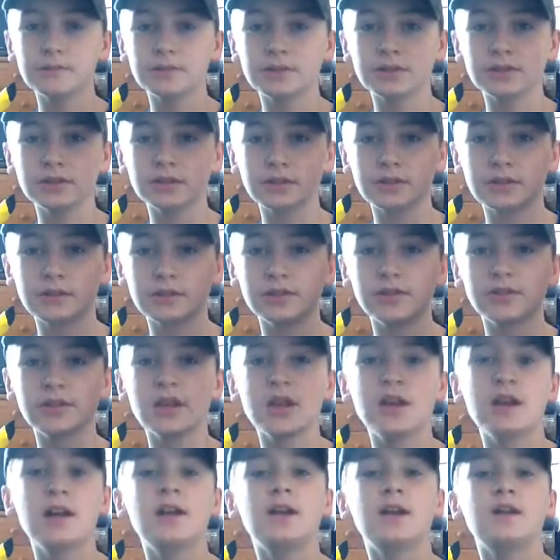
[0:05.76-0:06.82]
book series.
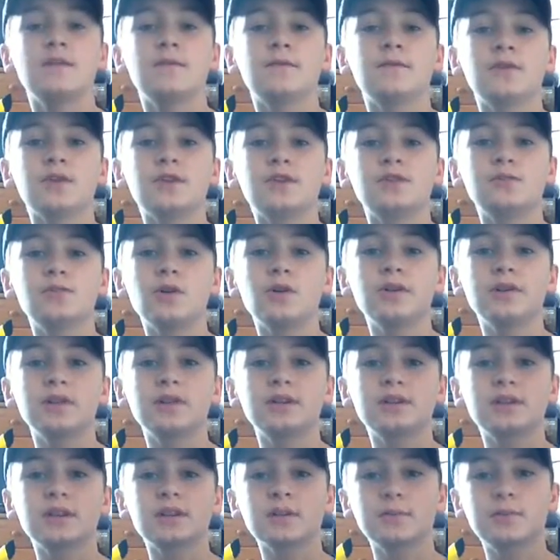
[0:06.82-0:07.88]
For this one
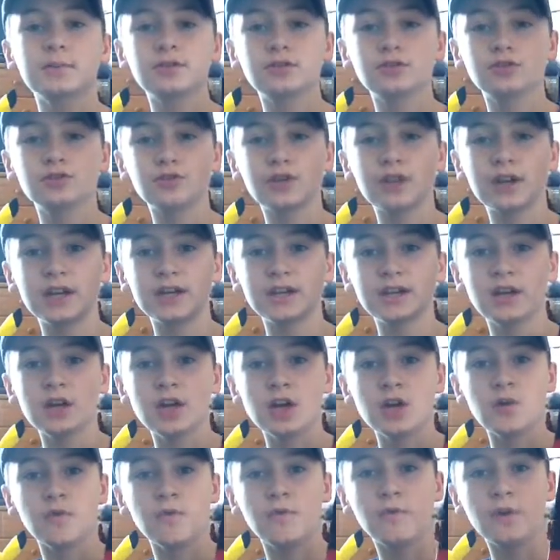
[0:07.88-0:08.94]
is going to be trade
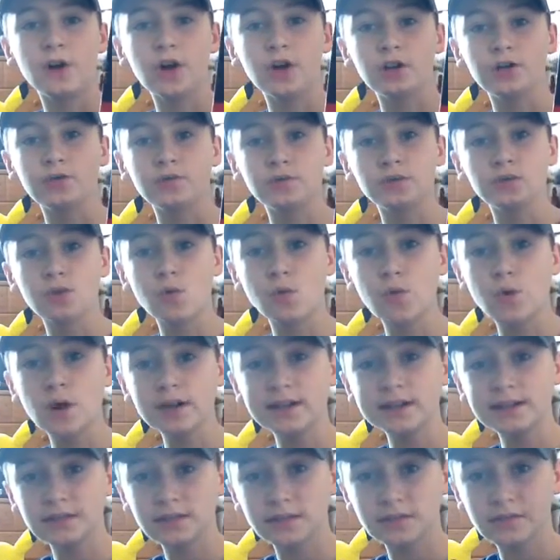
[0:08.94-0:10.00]
volume
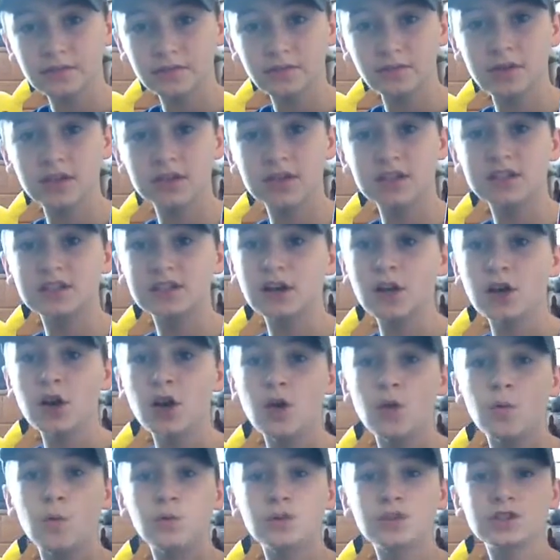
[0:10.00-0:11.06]
23,
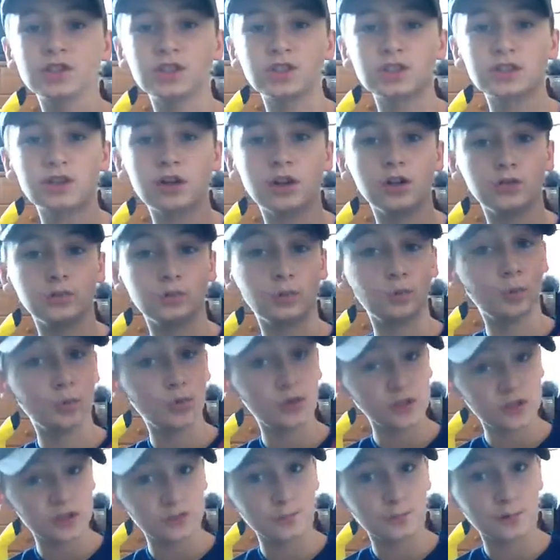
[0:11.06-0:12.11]
which is called
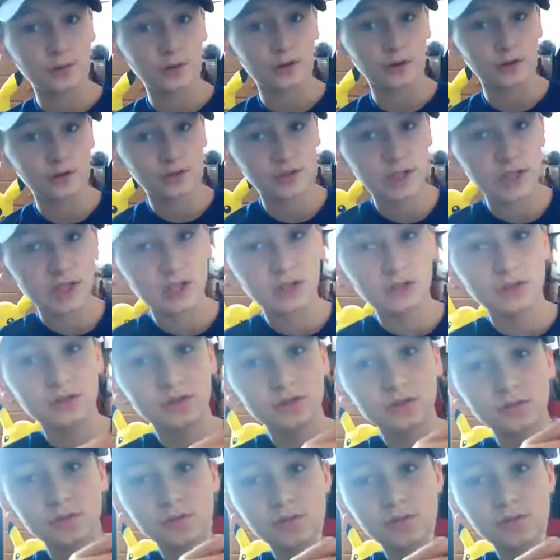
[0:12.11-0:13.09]
Whispers into